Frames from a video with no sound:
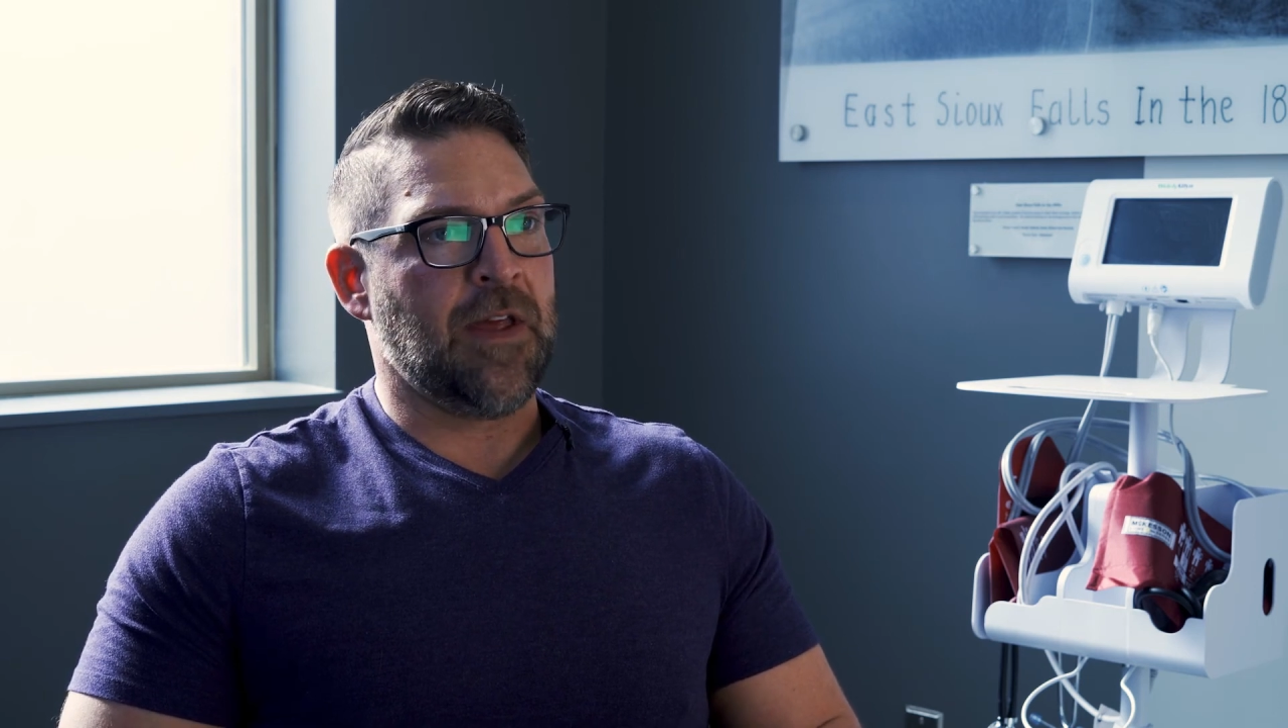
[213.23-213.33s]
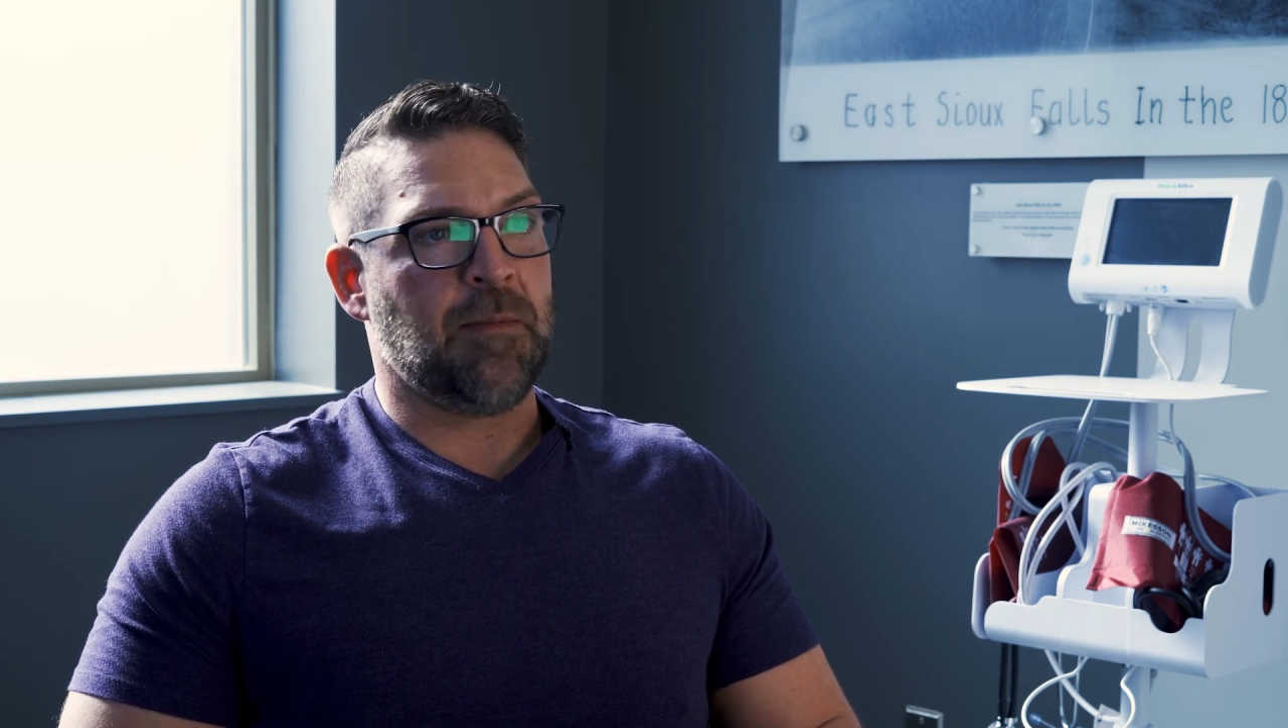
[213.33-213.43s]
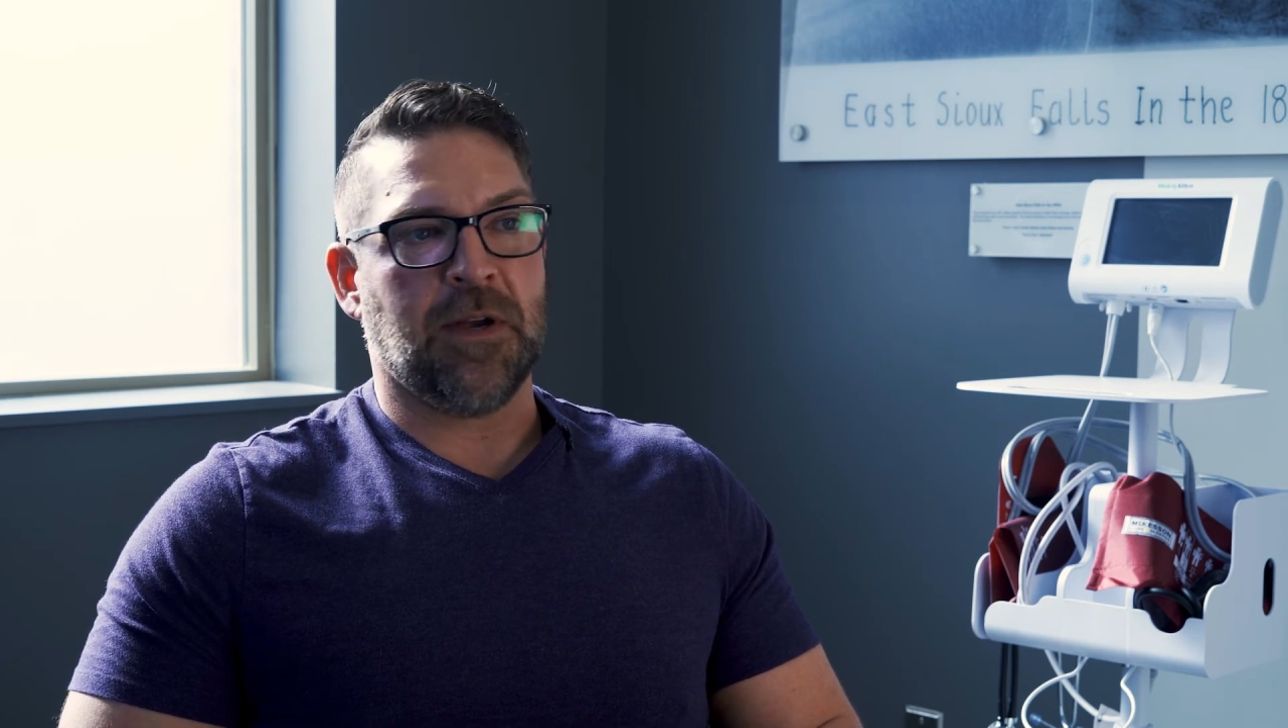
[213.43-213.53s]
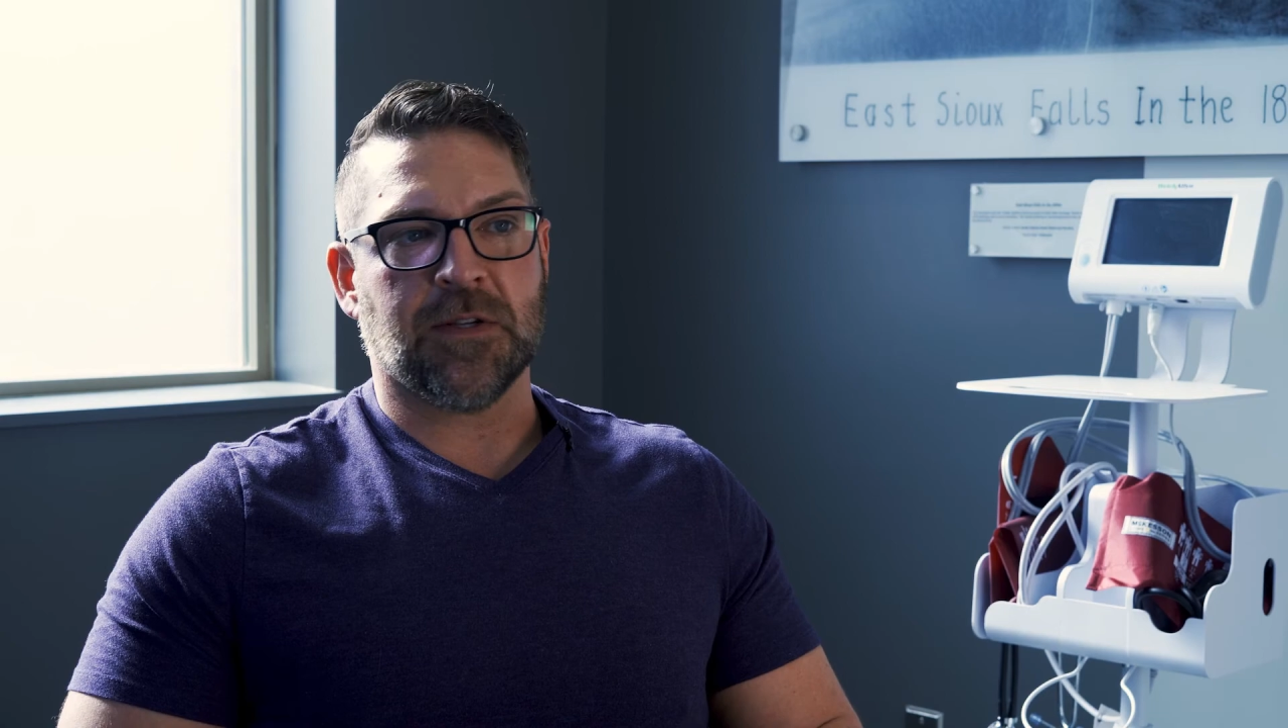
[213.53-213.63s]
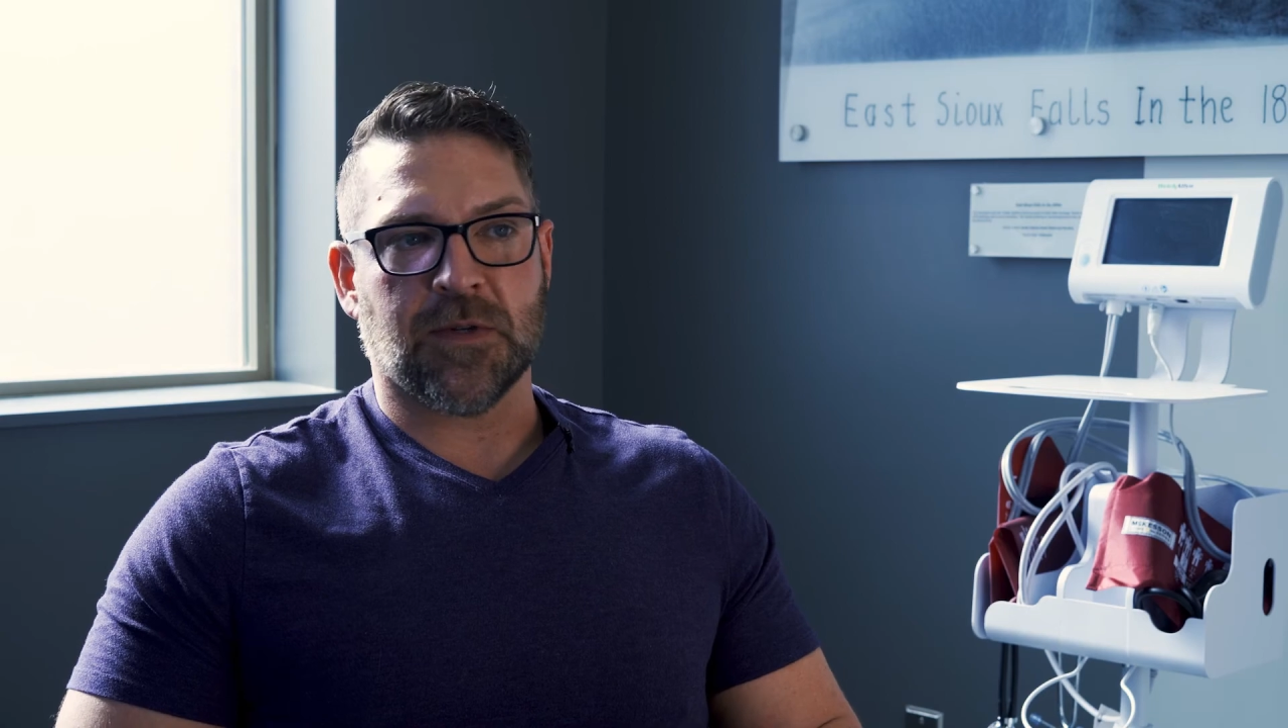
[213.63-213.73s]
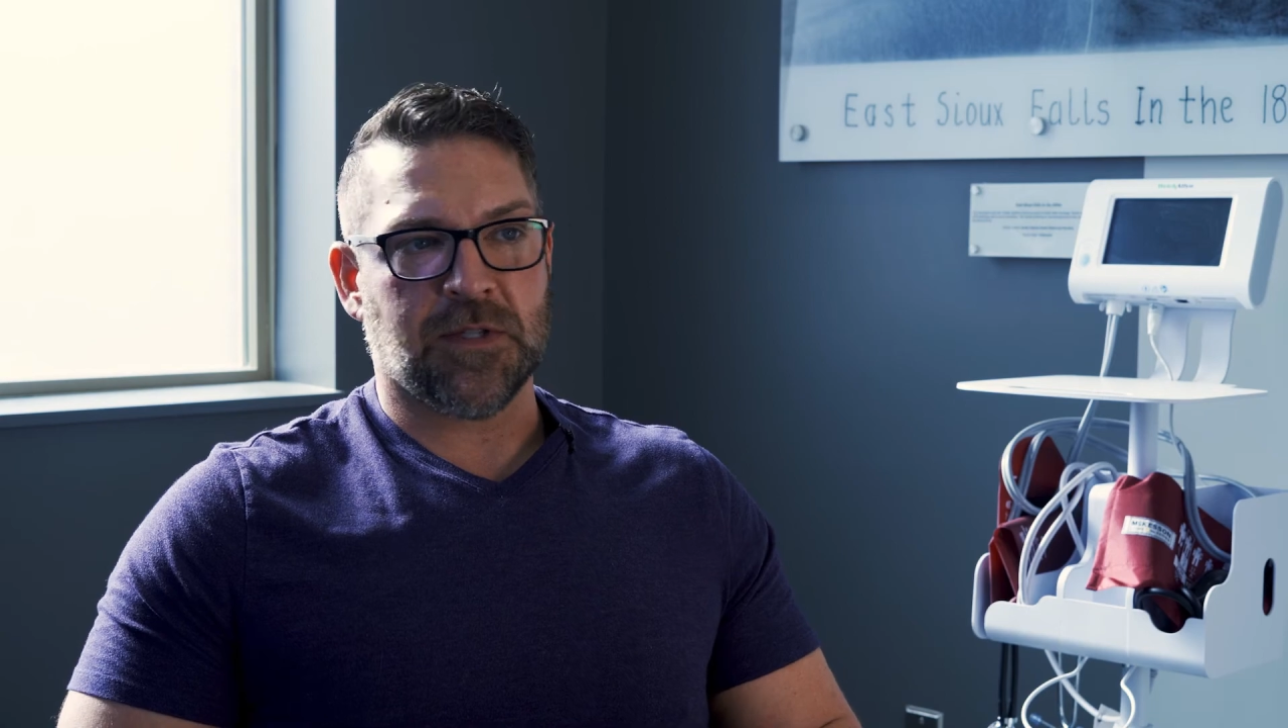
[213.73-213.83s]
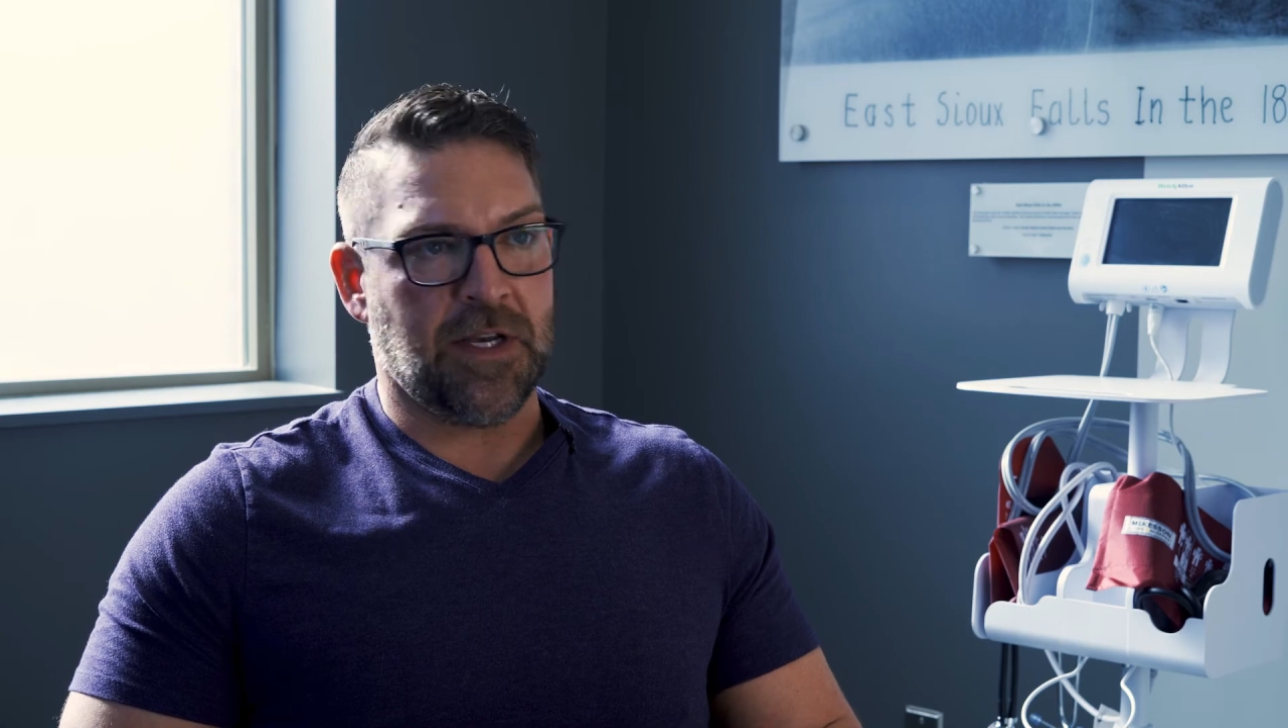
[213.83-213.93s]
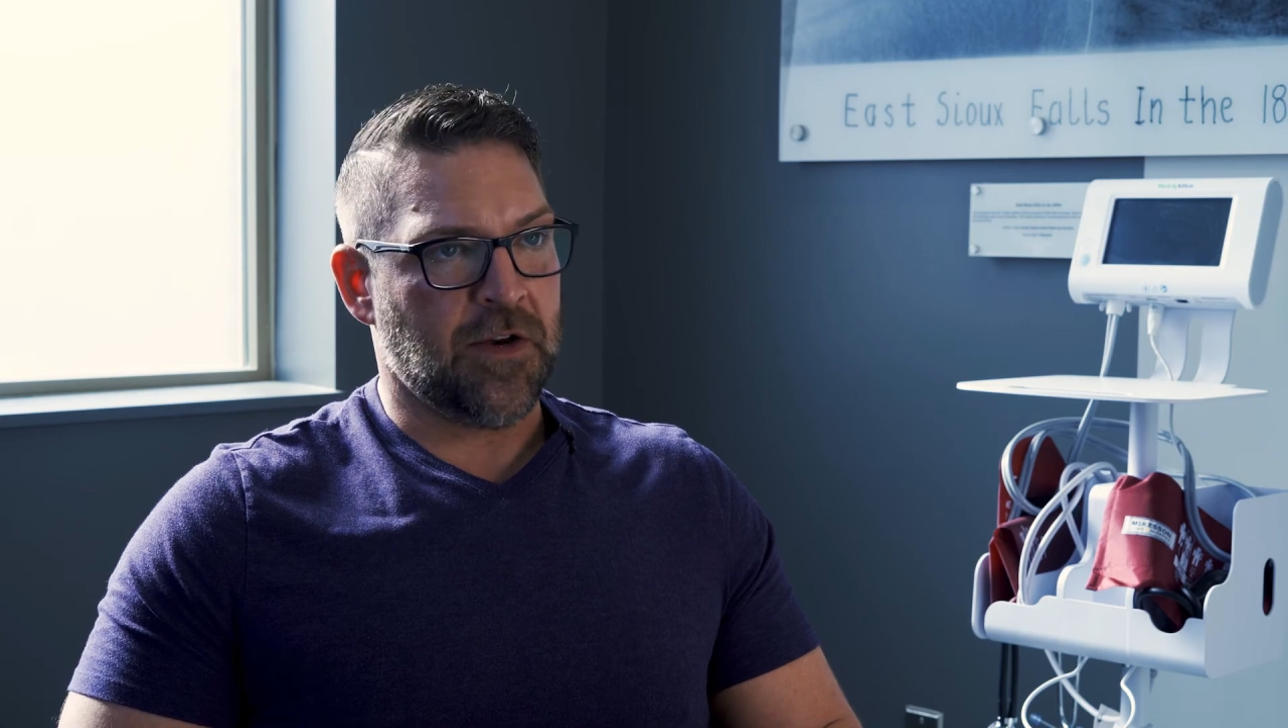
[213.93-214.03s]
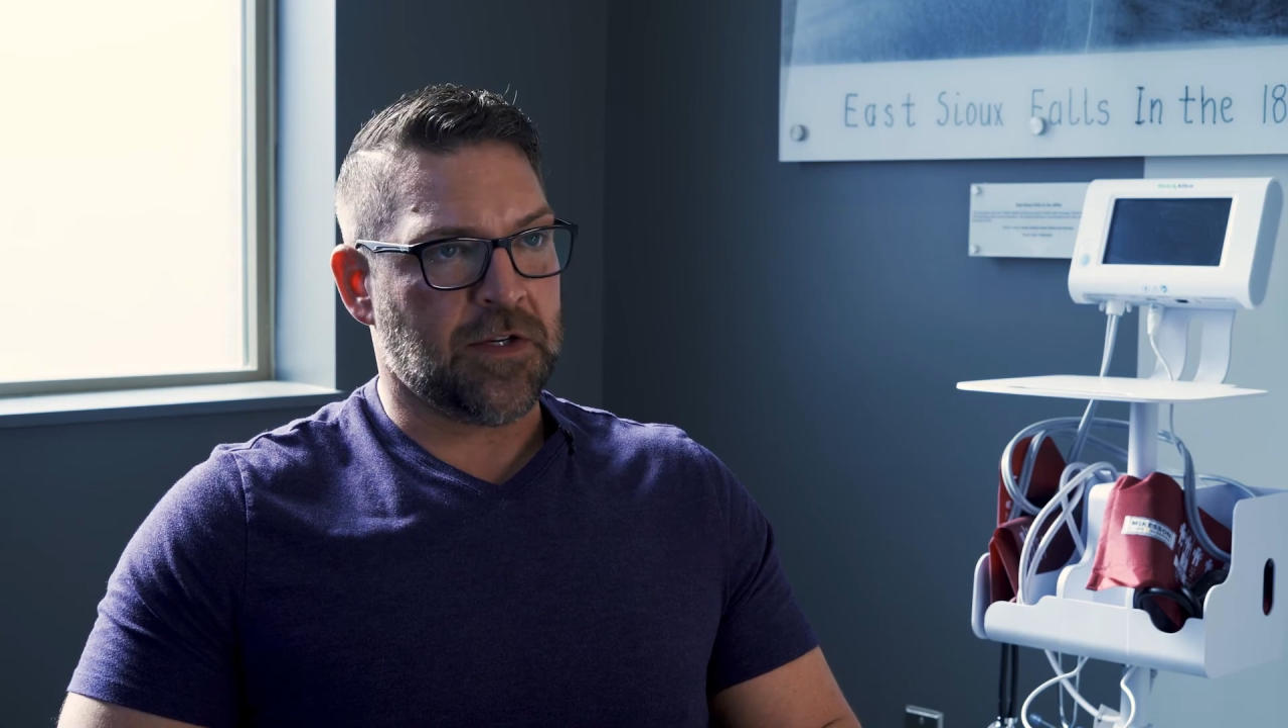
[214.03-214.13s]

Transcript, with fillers: that because we're sitting here